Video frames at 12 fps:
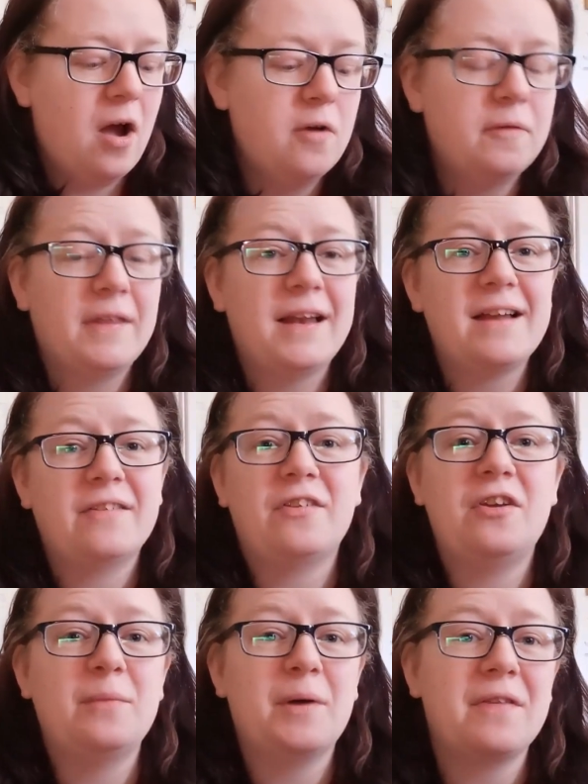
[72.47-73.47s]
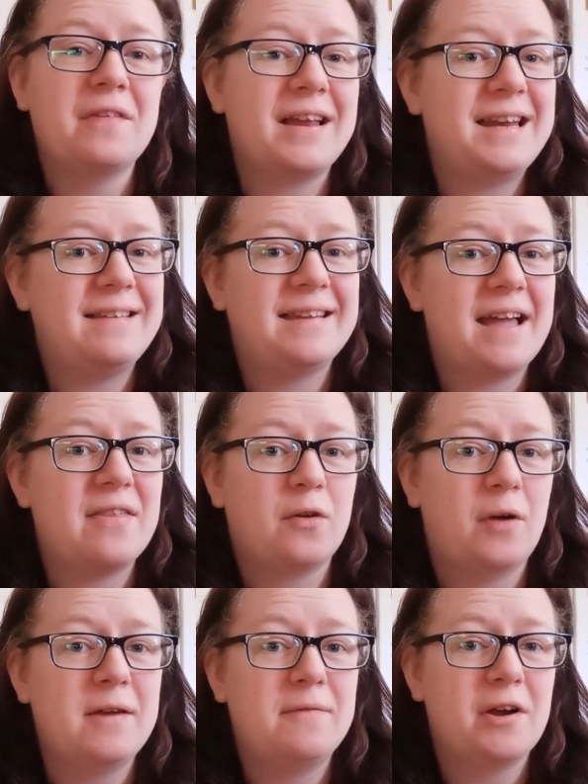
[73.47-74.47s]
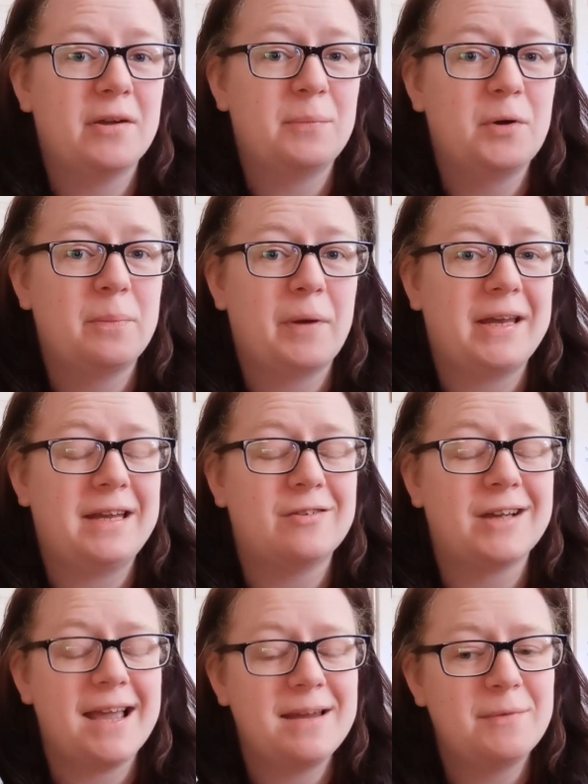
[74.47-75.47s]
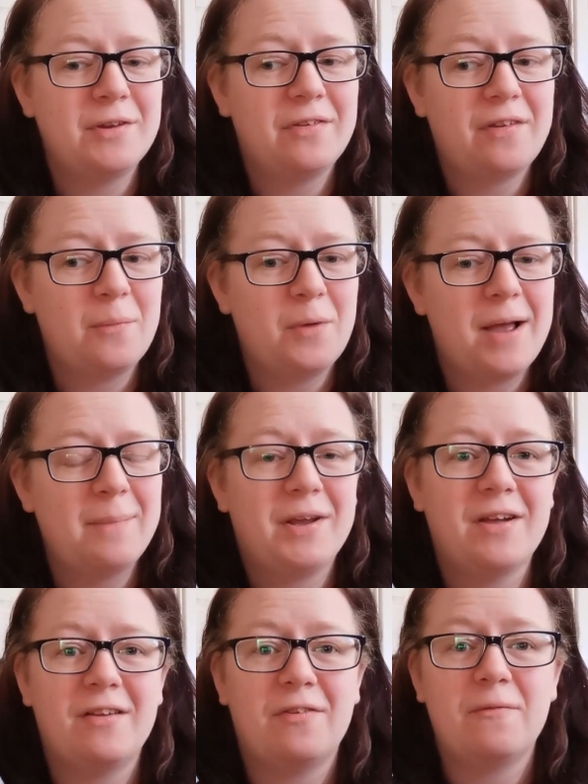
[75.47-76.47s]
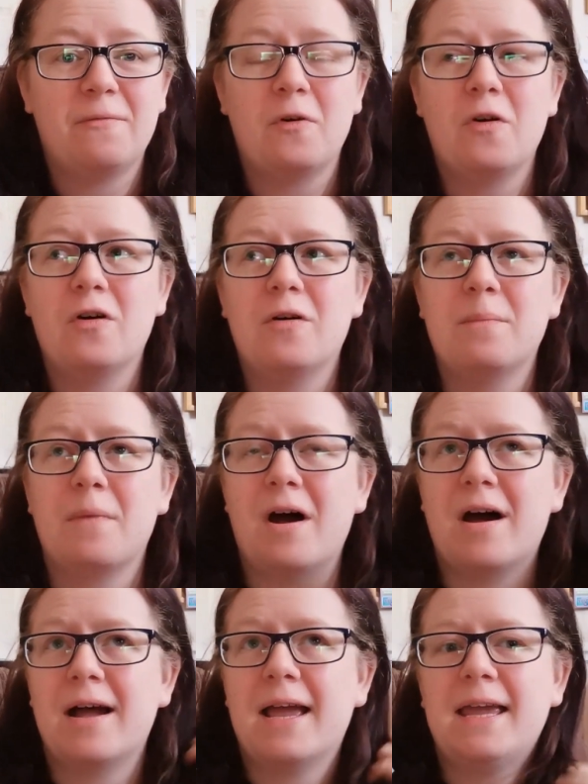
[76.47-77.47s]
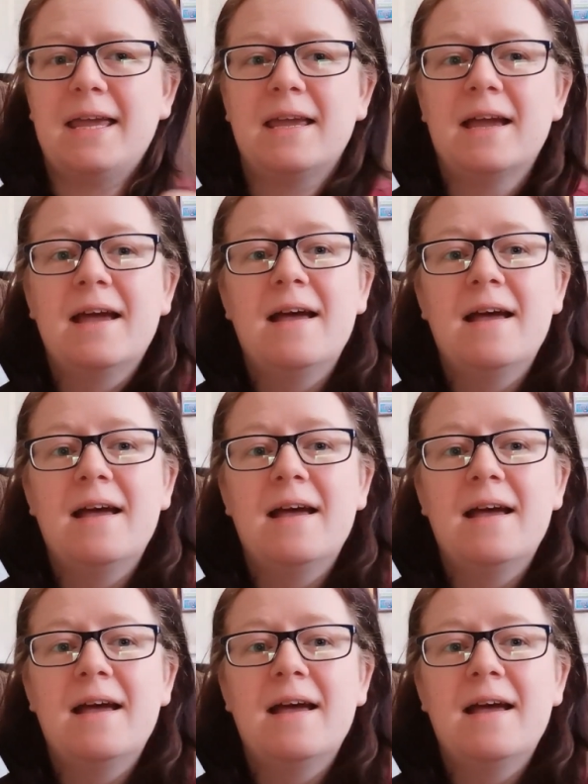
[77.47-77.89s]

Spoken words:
Over the next 2 months I need to get The Graveyard Book by Neil Gaiman somewhere because for my